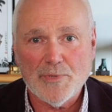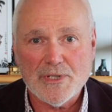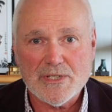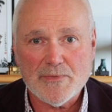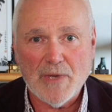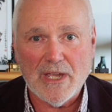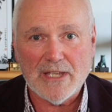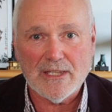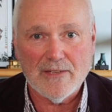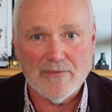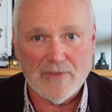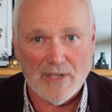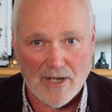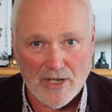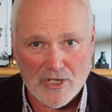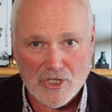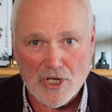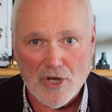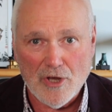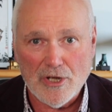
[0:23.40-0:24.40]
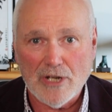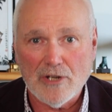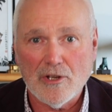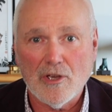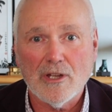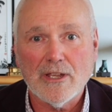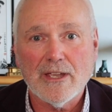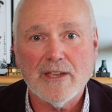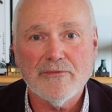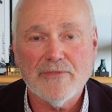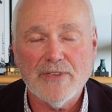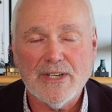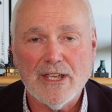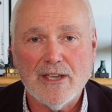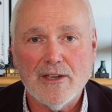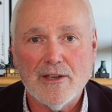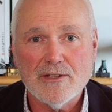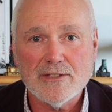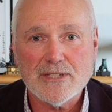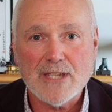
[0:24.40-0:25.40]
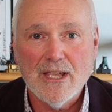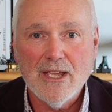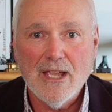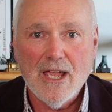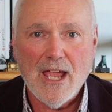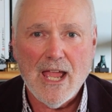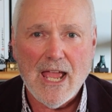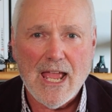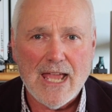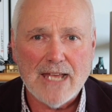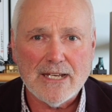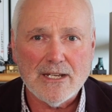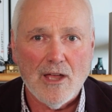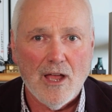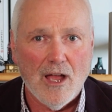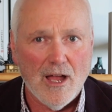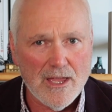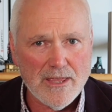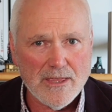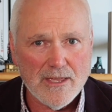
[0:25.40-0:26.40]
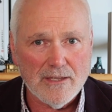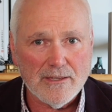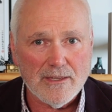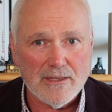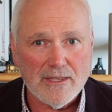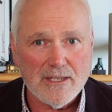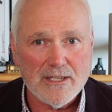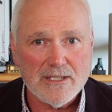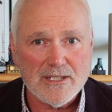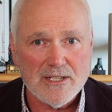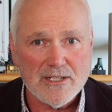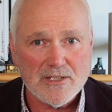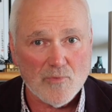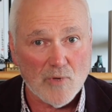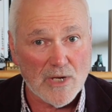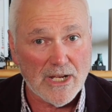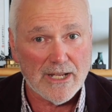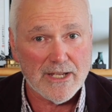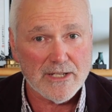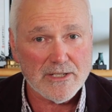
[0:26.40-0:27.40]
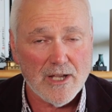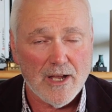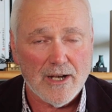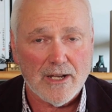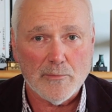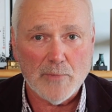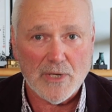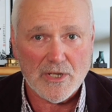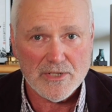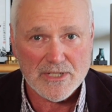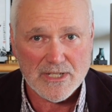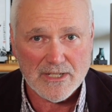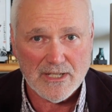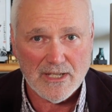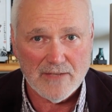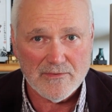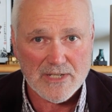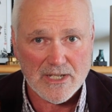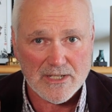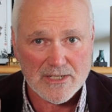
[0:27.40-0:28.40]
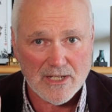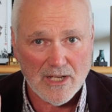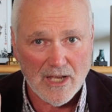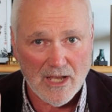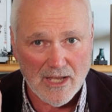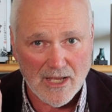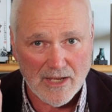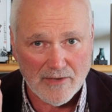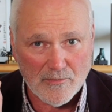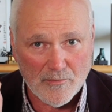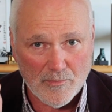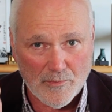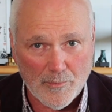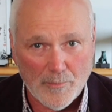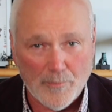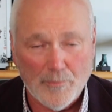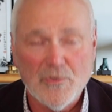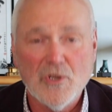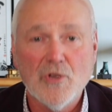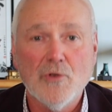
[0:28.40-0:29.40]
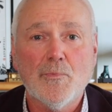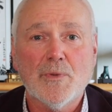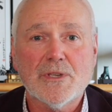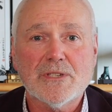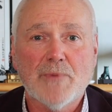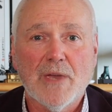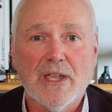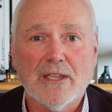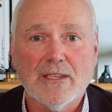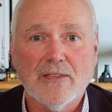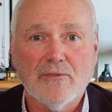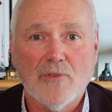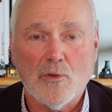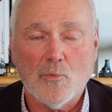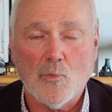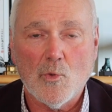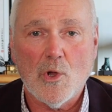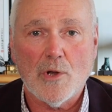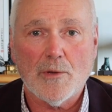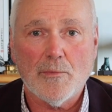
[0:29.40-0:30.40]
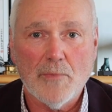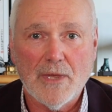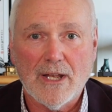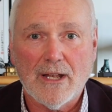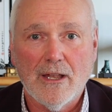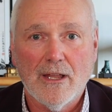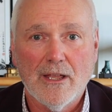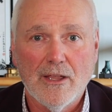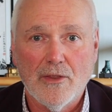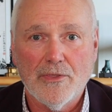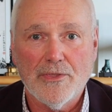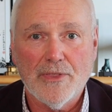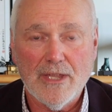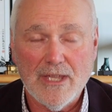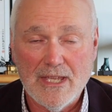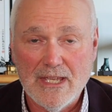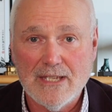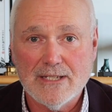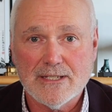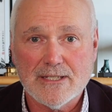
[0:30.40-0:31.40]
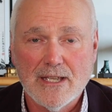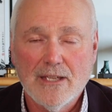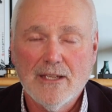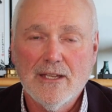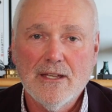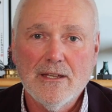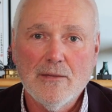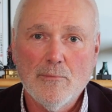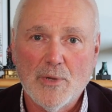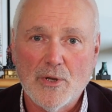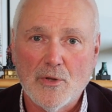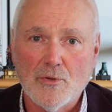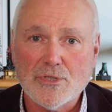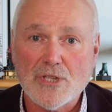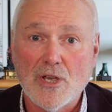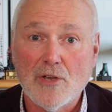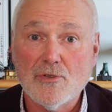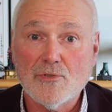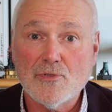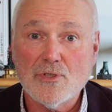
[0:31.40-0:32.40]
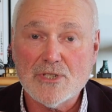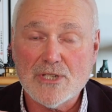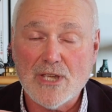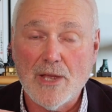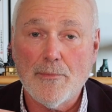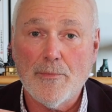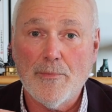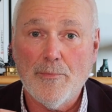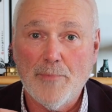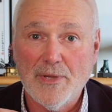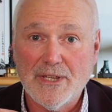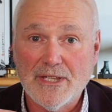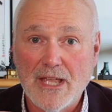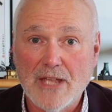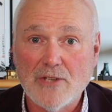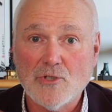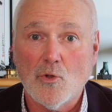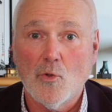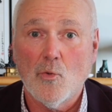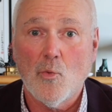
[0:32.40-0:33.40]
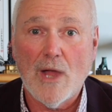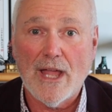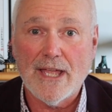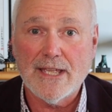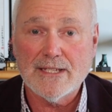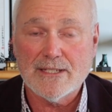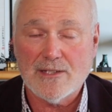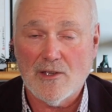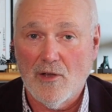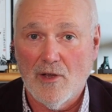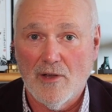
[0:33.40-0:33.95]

perspective that I showed in earlier videos. And I think that this is really exciting because it gives us a new perspective on what mental health is, but also some potential ways